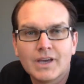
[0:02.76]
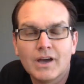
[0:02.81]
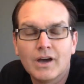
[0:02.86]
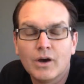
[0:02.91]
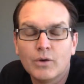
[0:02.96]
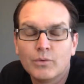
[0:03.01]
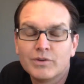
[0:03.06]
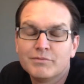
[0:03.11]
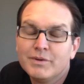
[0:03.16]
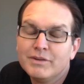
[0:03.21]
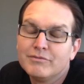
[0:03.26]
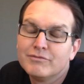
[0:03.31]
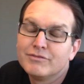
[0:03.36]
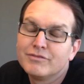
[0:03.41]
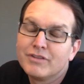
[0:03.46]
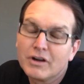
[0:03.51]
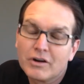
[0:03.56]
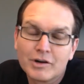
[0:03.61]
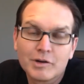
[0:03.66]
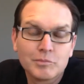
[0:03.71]
Oh, we've been
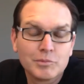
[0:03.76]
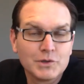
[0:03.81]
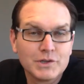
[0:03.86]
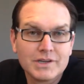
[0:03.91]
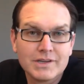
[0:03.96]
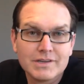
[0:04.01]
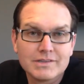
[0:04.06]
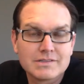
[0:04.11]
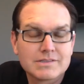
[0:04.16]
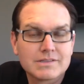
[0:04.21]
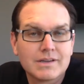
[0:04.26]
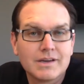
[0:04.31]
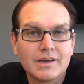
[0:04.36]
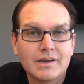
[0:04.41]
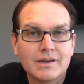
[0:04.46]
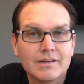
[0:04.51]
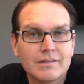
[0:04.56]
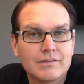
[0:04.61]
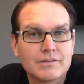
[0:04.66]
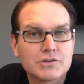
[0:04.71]
very pleased.
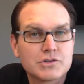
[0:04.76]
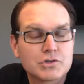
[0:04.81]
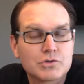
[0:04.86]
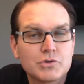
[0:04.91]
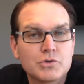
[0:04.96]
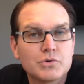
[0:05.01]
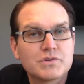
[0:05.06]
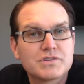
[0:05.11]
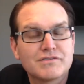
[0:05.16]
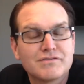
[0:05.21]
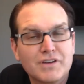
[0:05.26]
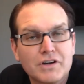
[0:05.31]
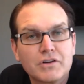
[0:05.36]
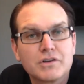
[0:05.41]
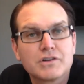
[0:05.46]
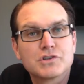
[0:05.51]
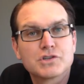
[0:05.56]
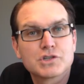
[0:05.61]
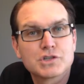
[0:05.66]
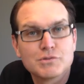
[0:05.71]
Uh, this grew as a
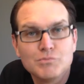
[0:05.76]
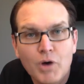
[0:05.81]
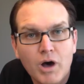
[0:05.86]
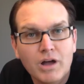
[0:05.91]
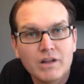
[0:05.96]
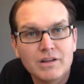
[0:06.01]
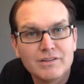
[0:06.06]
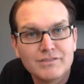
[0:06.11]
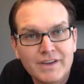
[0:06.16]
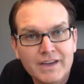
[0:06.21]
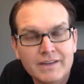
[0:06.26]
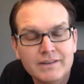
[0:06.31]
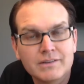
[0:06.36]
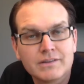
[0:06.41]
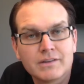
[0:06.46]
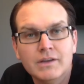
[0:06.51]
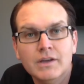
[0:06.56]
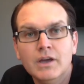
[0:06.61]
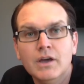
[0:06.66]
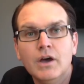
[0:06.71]
very small
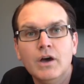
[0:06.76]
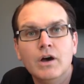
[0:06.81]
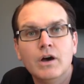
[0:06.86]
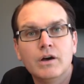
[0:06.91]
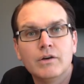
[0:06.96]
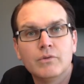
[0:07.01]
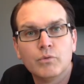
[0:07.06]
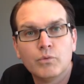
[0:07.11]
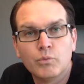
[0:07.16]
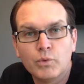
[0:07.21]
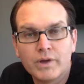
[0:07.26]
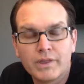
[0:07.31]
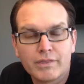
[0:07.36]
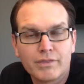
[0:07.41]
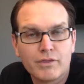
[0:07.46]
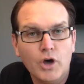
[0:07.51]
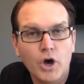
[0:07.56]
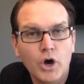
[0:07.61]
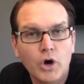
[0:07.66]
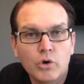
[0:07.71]
event
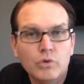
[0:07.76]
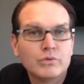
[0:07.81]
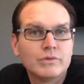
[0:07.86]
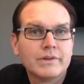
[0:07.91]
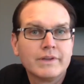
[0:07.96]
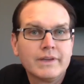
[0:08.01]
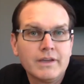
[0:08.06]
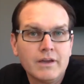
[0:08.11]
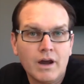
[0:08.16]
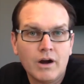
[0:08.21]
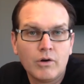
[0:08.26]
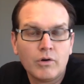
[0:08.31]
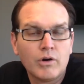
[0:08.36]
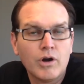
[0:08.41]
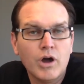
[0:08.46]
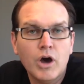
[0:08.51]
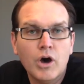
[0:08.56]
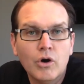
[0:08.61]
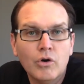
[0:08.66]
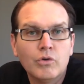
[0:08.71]
with only
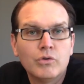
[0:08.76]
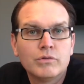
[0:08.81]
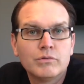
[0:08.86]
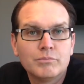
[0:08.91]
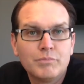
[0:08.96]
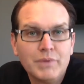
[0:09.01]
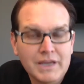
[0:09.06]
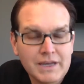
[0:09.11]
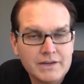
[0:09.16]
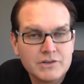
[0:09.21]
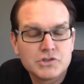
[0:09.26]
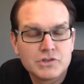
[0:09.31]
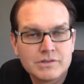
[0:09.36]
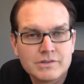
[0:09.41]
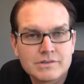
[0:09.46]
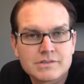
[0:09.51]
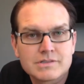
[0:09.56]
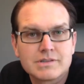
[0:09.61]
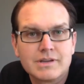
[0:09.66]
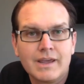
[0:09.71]
our own
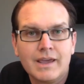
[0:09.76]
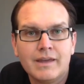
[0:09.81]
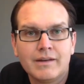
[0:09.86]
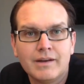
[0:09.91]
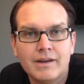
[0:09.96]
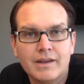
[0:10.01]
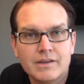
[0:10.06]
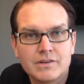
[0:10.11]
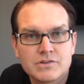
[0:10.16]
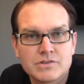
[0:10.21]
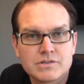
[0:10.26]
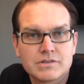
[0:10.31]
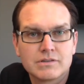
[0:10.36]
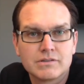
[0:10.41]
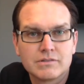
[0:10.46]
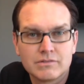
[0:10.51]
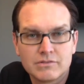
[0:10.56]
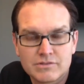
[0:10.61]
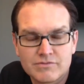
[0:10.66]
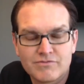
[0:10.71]
patients and has,
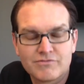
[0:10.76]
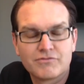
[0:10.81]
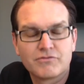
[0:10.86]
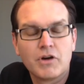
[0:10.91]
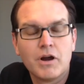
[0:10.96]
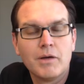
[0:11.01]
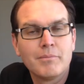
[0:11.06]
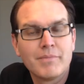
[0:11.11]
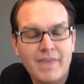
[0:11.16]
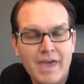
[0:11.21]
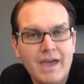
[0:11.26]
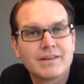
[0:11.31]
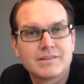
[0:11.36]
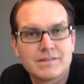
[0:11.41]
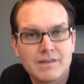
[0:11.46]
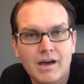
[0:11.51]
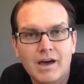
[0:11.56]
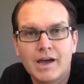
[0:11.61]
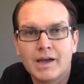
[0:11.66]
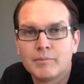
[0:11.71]
from that
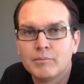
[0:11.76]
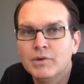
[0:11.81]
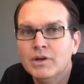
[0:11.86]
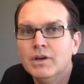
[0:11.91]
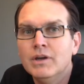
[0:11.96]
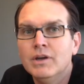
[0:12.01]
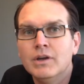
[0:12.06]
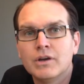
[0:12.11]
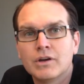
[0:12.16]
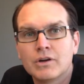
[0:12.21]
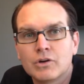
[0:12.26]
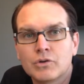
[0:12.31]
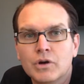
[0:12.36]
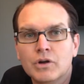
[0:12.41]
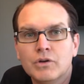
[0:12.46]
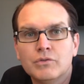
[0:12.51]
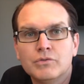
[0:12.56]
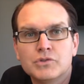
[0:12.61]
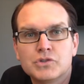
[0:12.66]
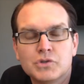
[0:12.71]
time,
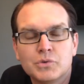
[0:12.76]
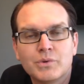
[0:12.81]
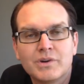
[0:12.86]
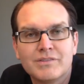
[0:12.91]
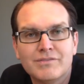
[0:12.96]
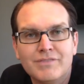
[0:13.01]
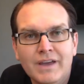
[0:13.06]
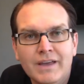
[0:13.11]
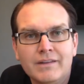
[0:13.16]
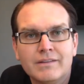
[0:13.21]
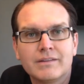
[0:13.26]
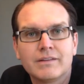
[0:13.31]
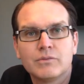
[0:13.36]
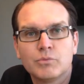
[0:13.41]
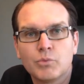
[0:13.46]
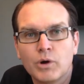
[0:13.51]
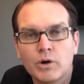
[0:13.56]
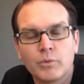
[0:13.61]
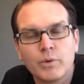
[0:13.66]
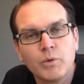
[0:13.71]
grown to an event
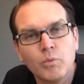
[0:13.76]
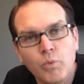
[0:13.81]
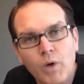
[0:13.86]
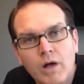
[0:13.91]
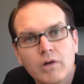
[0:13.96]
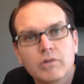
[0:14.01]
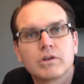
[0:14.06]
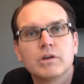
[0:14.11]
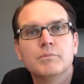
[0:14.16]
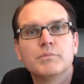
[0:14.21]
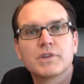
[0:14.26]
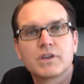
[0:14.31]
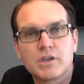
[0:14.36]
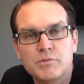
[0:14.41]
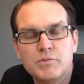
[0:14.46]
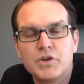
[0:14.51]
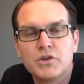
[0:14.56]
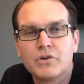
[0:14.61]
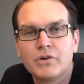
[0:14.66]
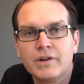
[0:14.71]
where we welcome the
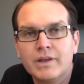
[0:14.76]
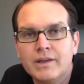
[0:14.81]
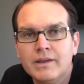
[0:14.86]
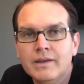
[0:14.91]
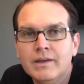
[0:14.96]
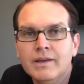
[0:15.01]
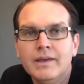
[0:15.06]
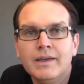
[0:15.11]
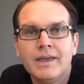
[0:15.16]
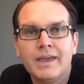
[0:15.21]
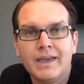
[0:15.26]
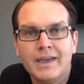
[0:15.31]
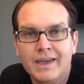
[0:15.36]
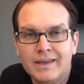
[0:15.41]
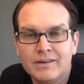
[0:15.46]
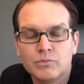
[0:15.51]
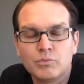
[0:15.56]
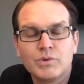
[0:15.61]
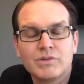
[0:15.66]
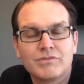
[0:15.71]
community
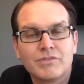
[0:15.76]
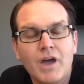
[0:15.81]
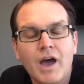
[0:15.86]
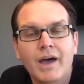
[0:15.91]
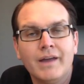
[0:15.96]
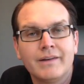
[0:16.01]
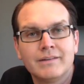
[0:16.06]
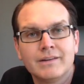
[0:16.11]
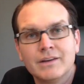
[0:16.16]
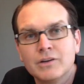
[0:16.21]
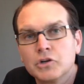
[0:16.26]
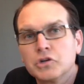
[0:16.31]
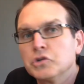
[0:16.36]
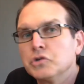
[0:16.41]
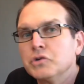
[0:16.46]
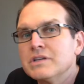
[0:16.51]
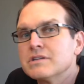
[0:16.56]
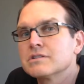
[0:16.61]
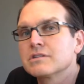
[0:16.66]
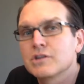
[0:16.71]
and we've gotten
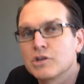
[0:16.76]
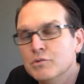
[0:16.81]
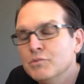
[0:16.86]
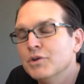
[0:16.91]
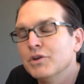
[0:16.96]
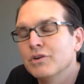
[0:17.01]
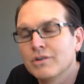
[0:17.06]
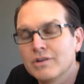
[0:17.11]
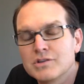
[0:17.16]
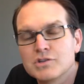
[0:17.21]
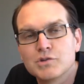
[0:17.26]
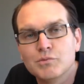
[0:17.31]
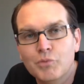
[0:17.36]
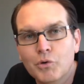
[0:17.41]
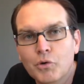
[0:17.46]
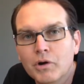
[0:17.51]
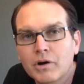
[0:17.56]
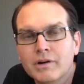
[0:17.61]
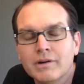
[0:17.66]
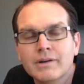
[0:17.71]
increased community
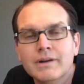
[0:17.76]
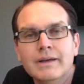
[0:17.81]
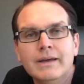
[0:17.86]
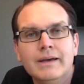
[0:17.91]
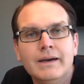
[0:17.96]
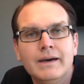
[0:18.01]
support.